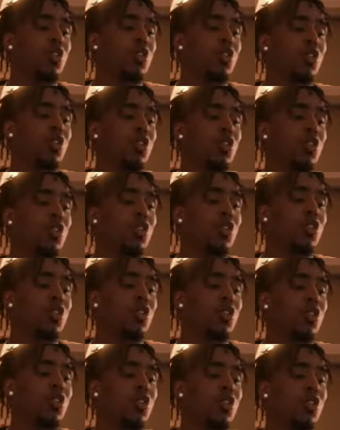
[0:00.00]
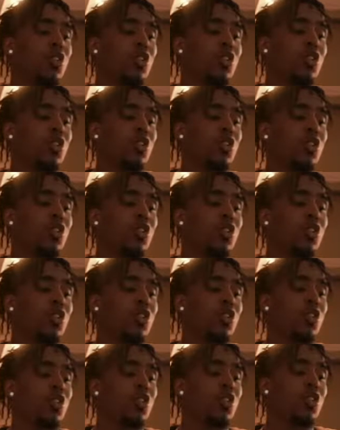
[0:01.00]

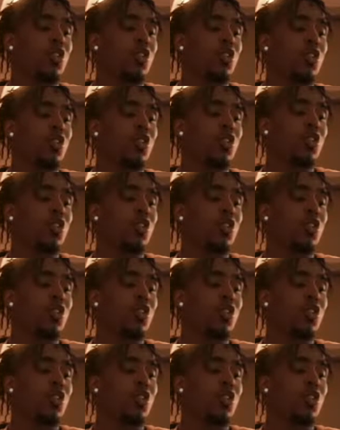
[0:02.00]
This person isn't speaking.